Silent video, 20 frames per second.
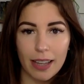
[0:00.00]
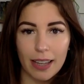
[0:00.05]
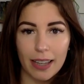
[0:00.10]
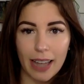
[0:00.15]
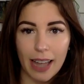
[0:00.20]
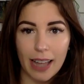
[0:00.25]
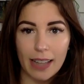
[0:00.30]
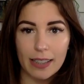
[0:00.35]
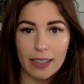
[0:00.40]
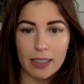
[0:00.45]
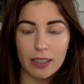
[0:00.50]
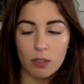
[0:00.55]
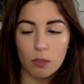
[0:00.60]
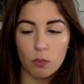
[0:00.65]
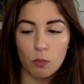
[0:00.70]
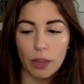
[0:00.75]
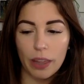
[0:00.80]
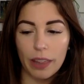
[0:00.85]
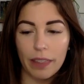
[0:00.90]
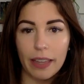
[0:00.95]
against
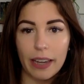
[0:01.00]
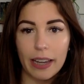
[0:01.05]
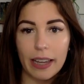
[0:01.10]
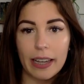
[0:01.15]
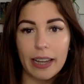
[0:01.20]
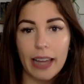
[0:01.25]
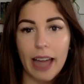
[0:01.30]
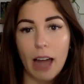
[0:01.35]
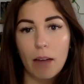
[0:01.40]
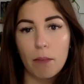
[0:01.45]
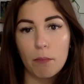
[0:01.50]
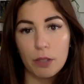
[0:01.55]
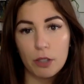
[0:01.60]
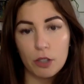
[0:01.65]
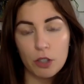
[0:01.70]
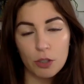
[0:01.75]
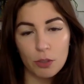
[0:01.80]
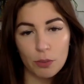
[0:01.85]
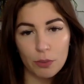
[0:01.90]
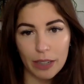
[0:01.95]
the way that it had
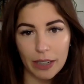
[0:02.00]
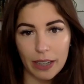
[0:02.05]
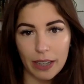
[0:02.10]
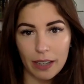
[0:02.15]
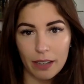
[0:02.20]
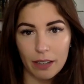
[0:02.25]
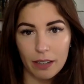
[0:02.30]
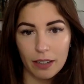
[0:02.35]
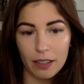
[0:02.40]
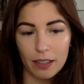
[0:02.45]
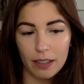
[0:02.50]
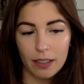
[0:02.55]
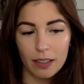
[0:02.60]
been treated,